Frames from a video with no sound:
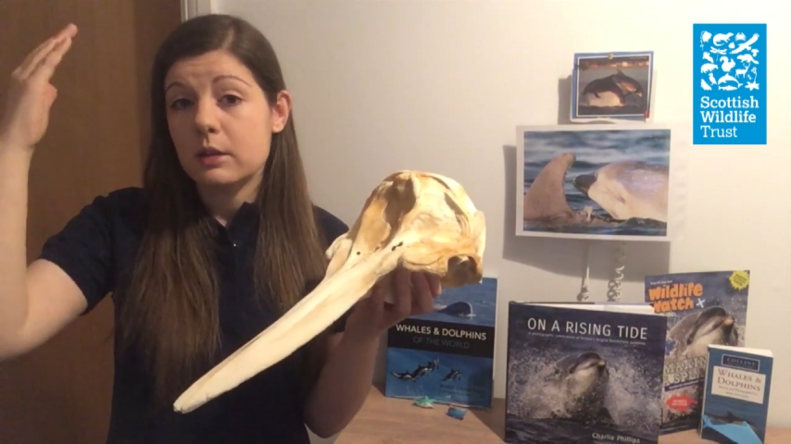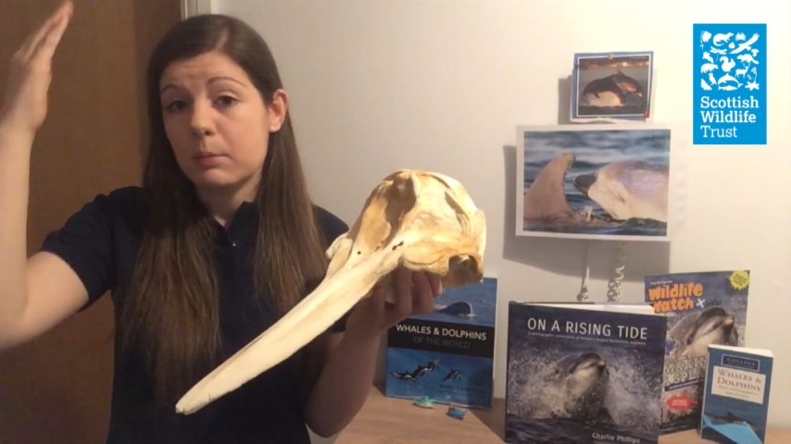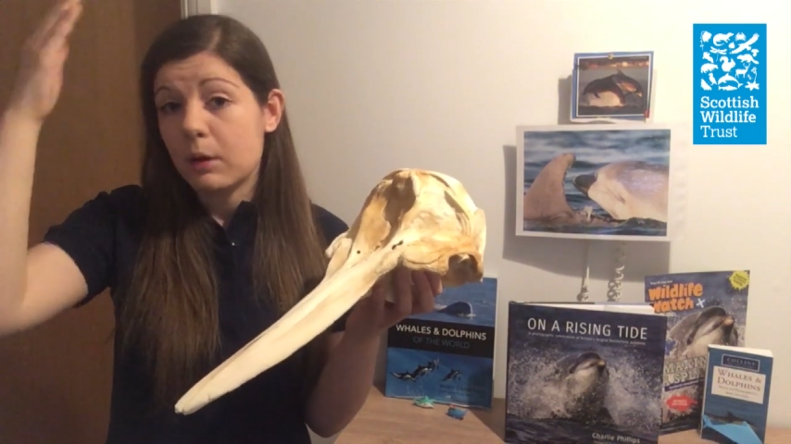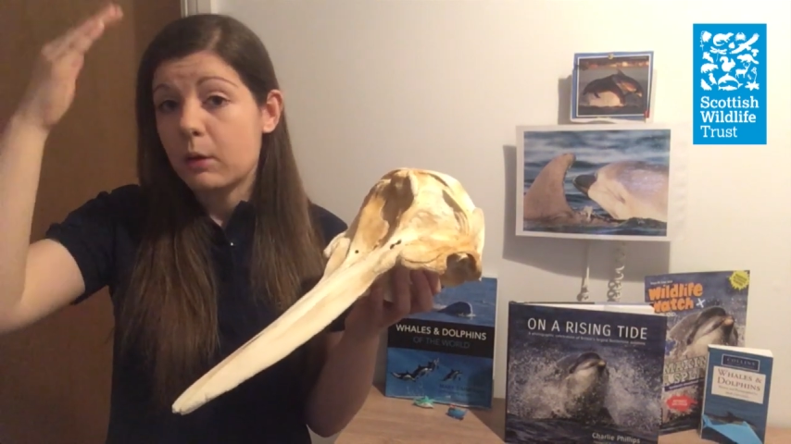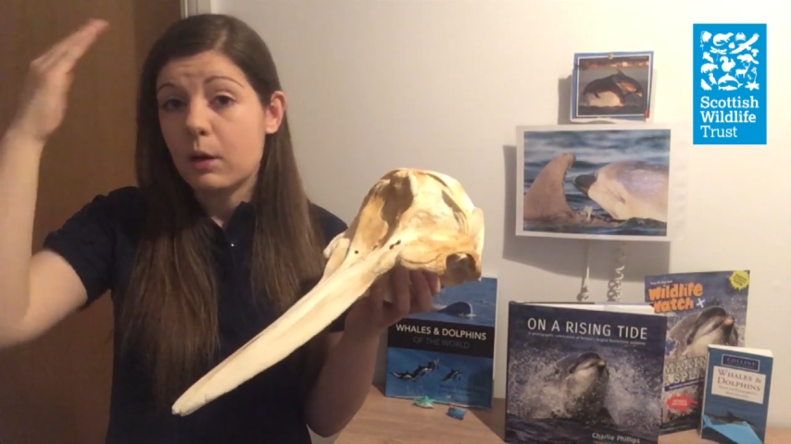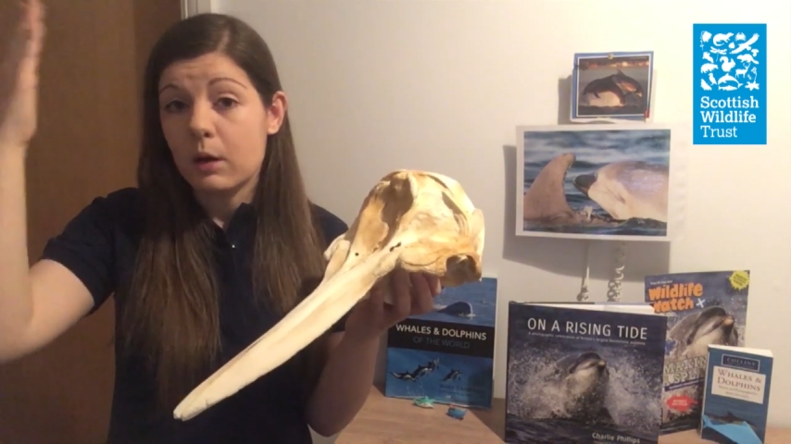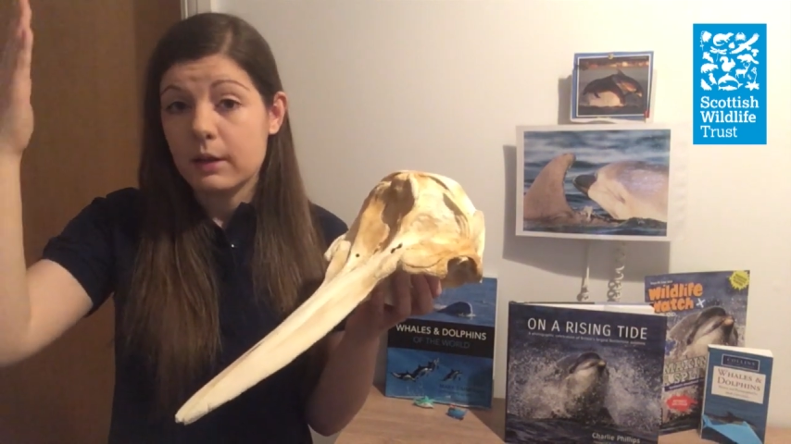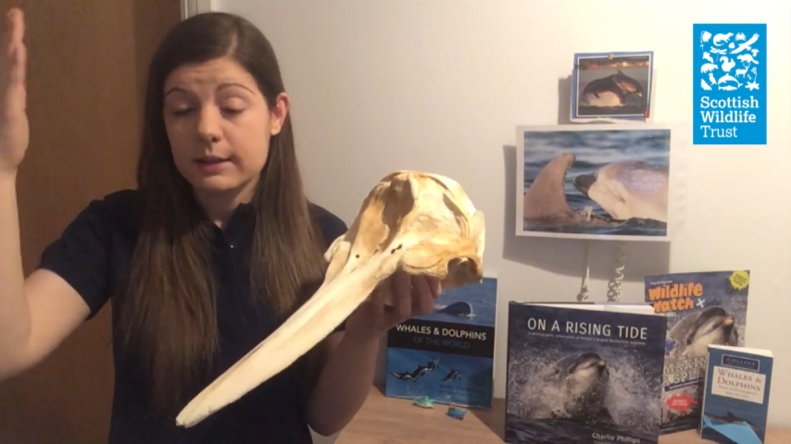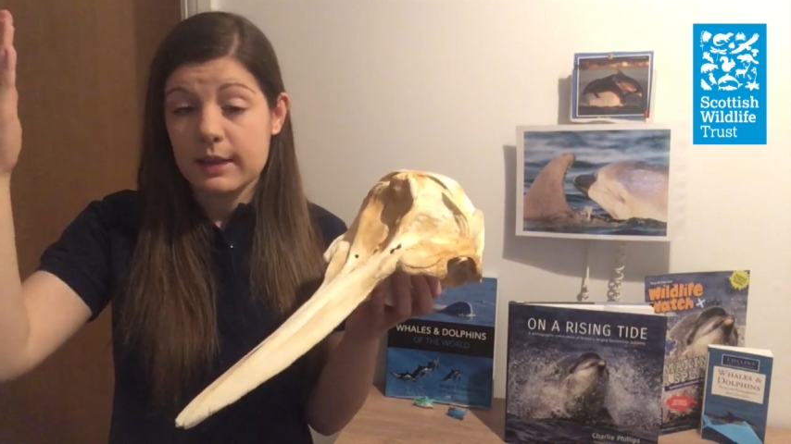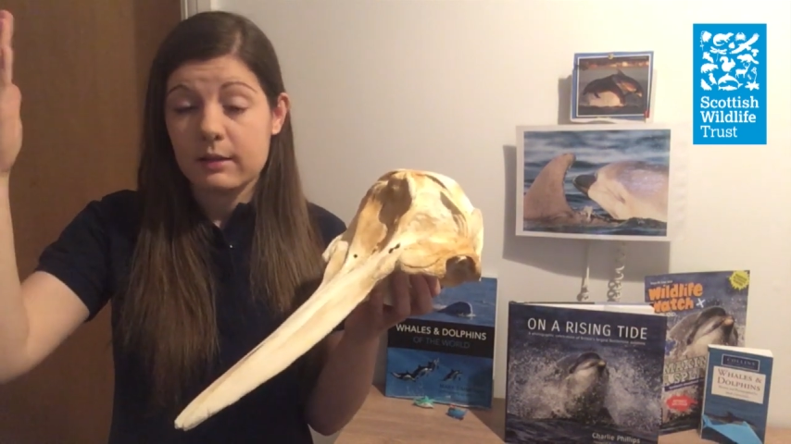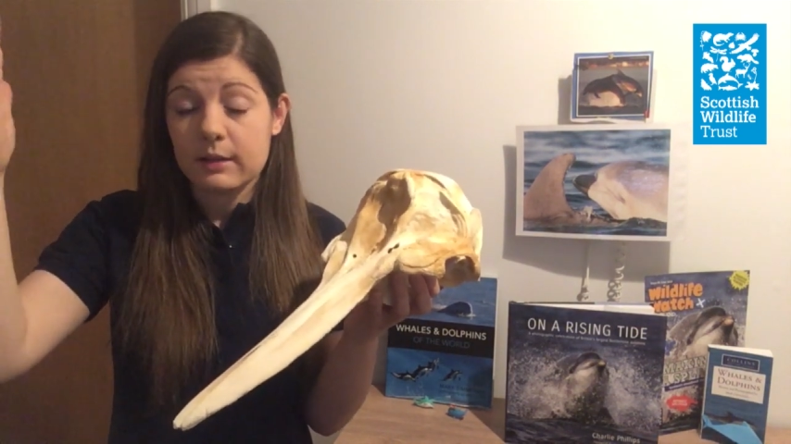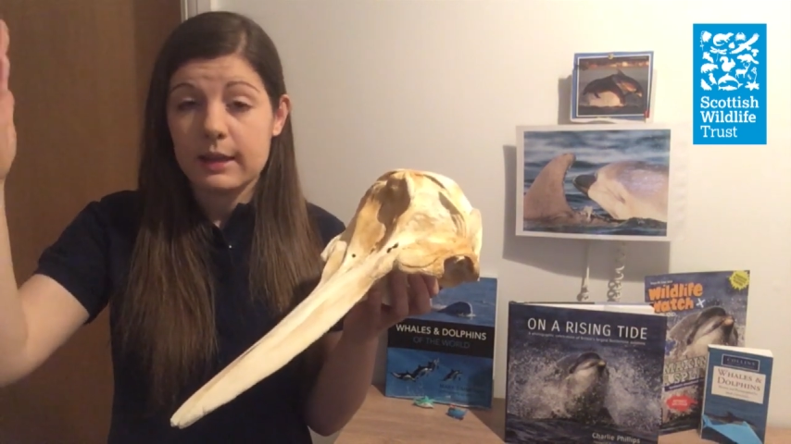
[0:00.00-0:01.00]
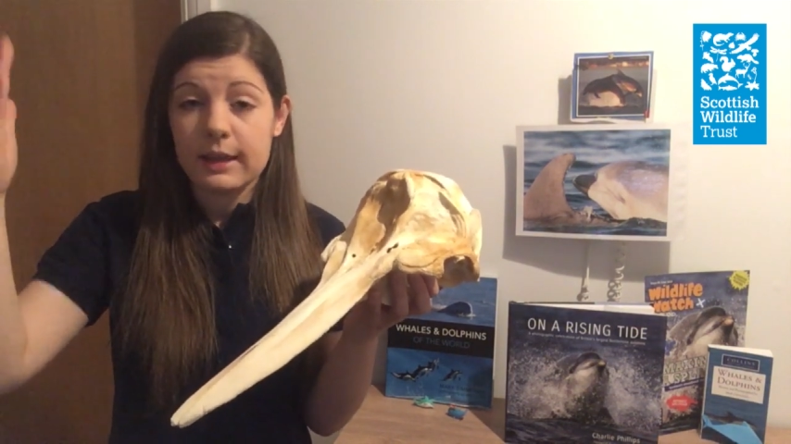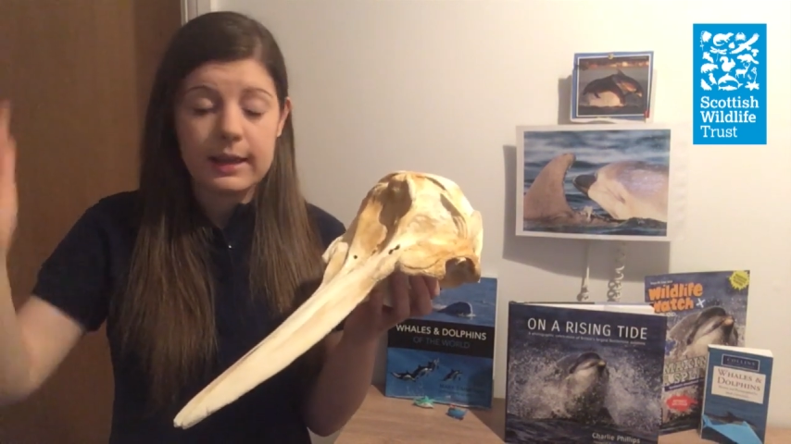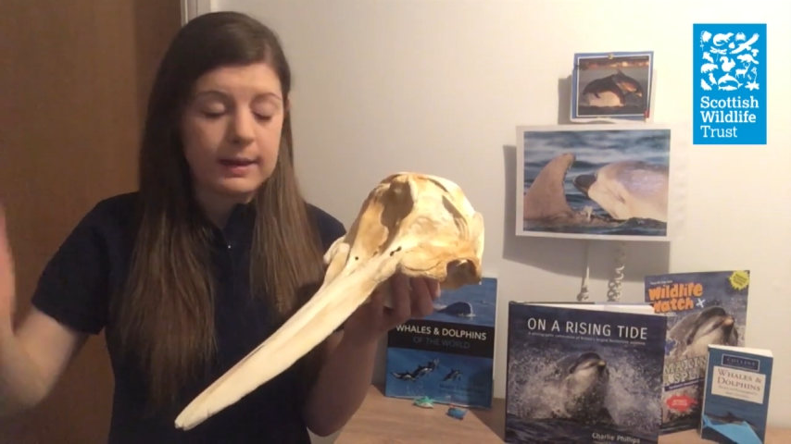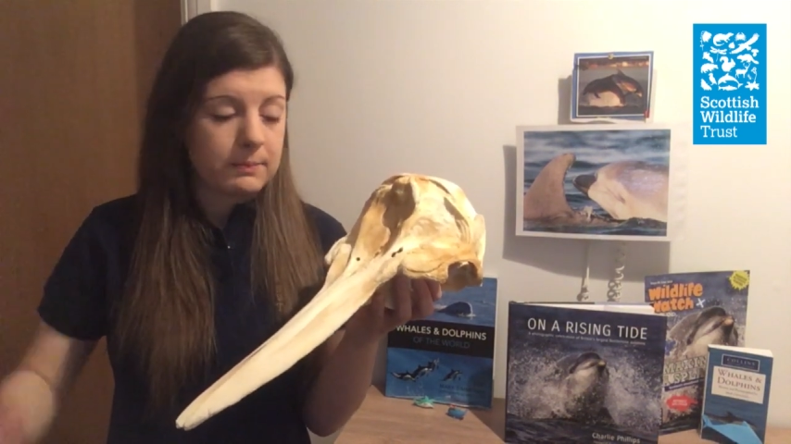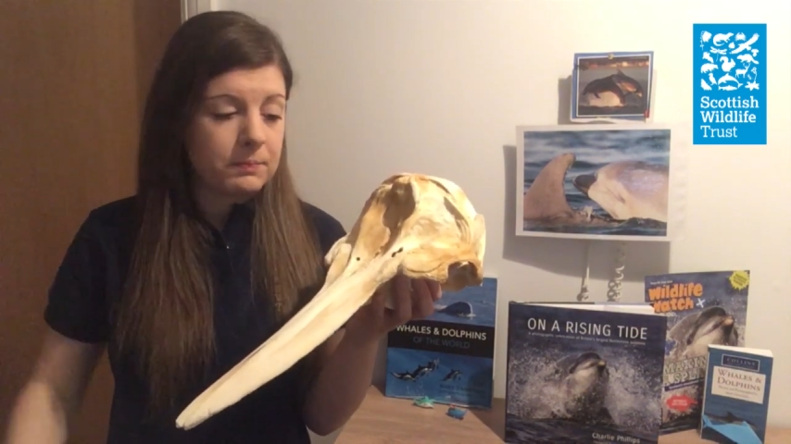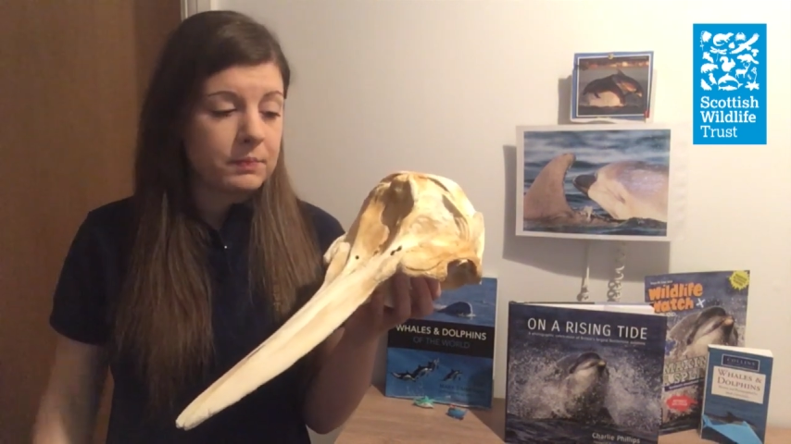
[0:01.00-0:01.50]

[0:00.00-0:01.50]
the blowhole is now clear.